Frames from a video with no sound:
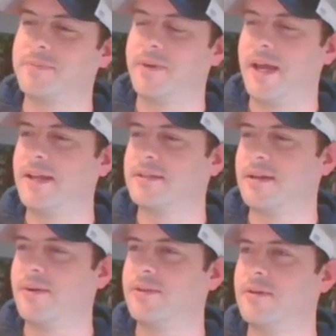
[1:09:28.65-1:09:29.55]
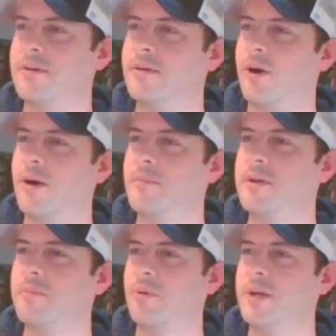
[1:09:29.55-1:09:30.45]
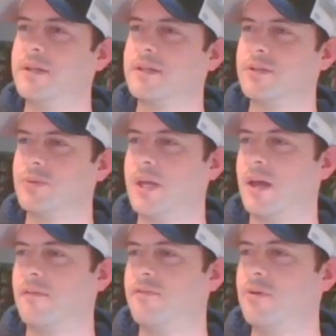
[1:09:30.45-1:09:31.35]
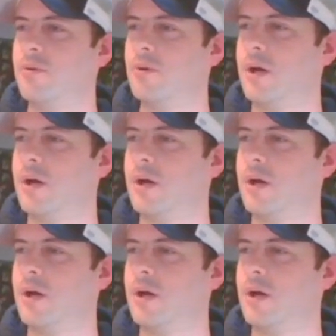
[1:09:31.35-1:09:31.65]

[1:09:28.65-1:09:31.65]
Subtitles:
But I had to start with the Army and Marines because we got a few